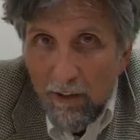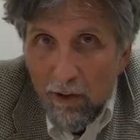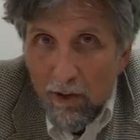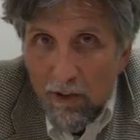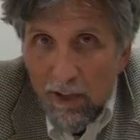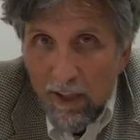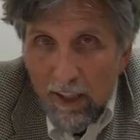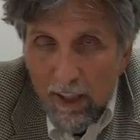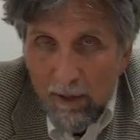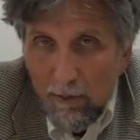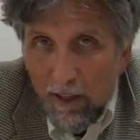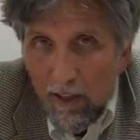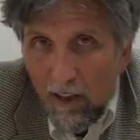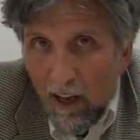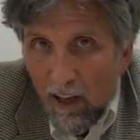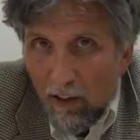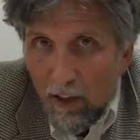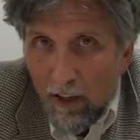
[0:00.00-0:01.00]
You seem to
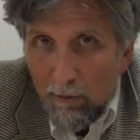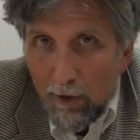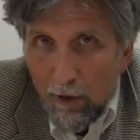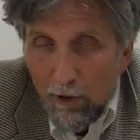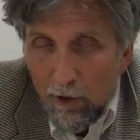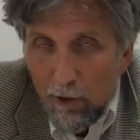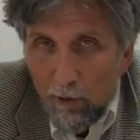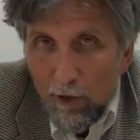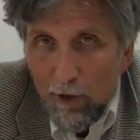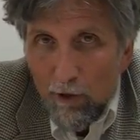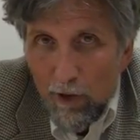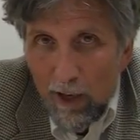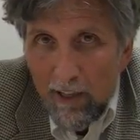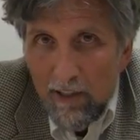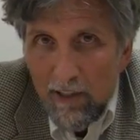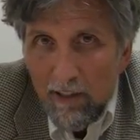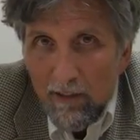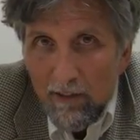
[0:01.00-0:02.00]
be a little bit too
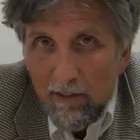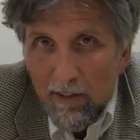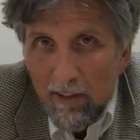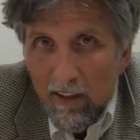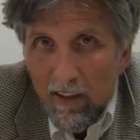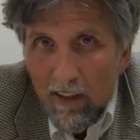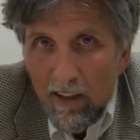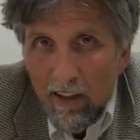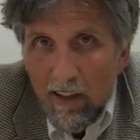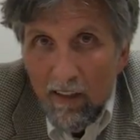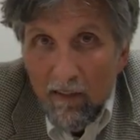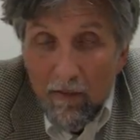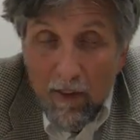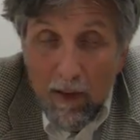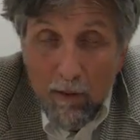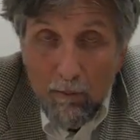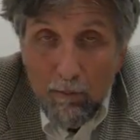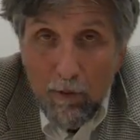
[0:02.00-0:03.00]
aggressive.
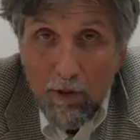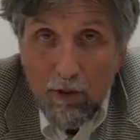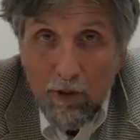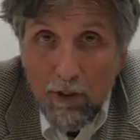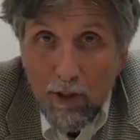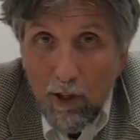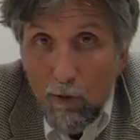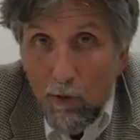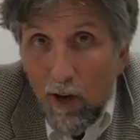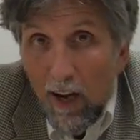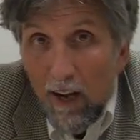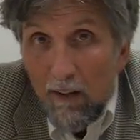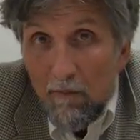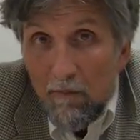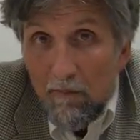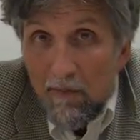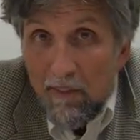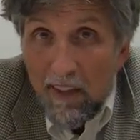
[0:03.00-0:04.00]
But you know what?
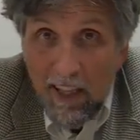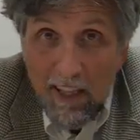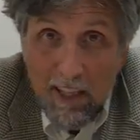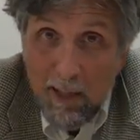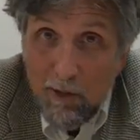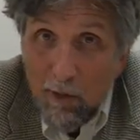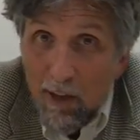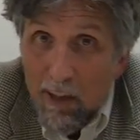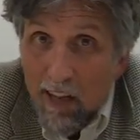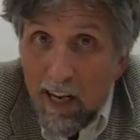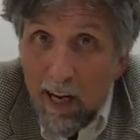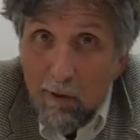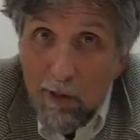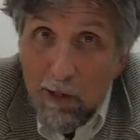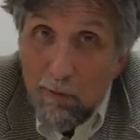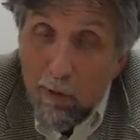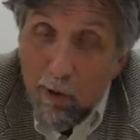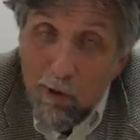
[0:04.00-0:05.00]
That's the way that I
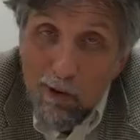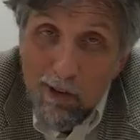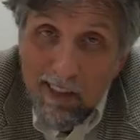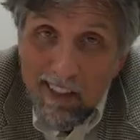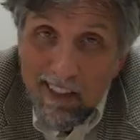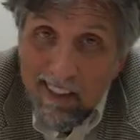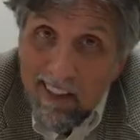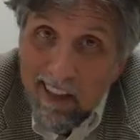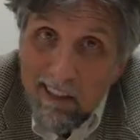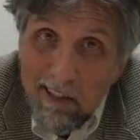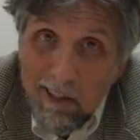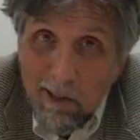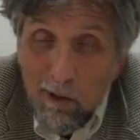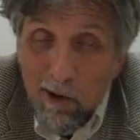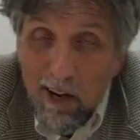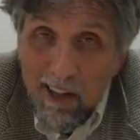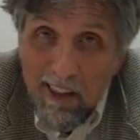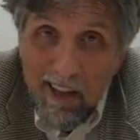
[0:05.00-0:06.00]
was born. That's
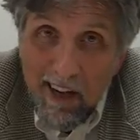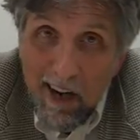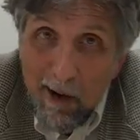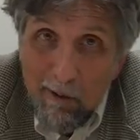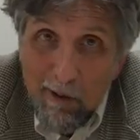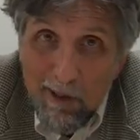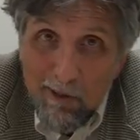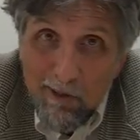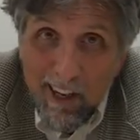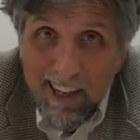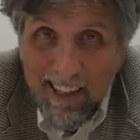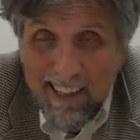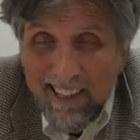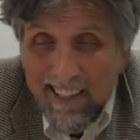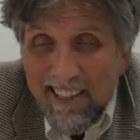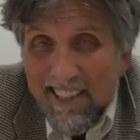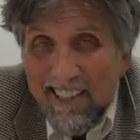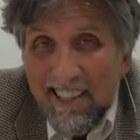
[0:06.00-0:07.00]
the way that I was
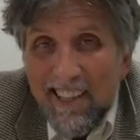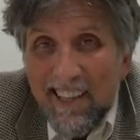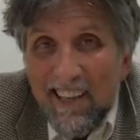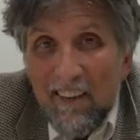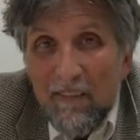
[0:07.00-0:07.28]
raised.